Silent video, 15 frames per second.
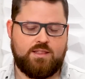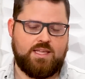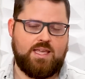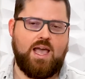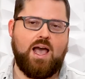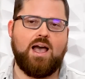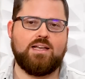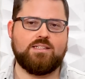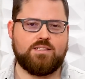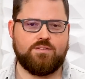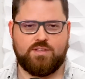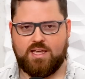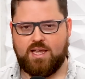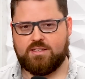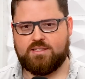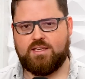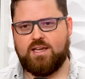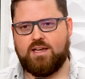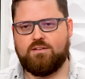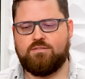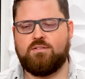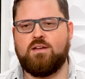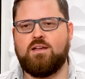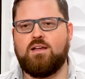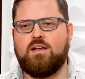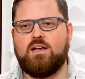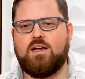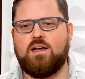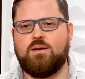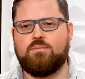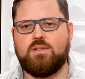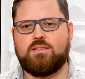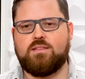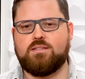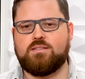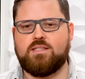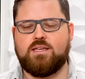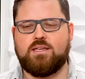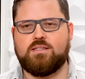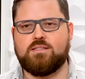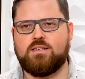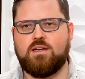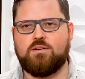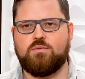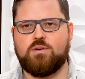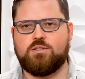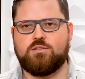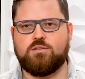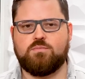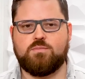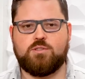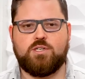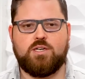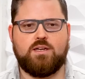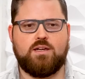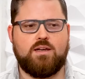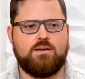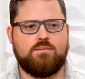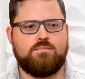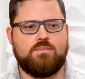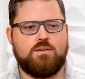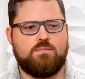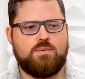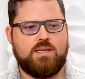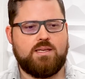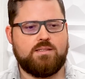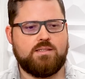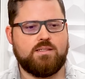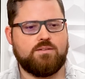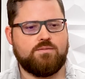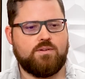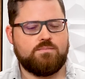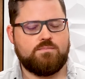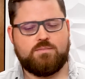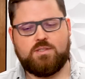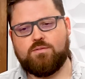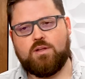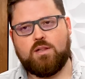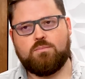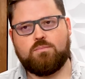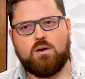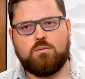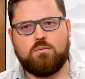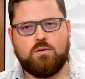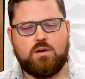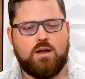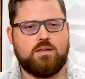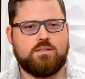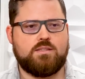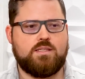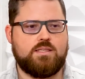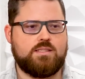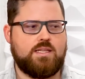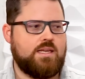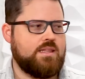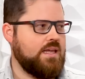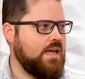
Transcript: in the eyes of the A T F, um, that this thing is an unregistered machine gun. It'd be easy to de develop probable cause, things like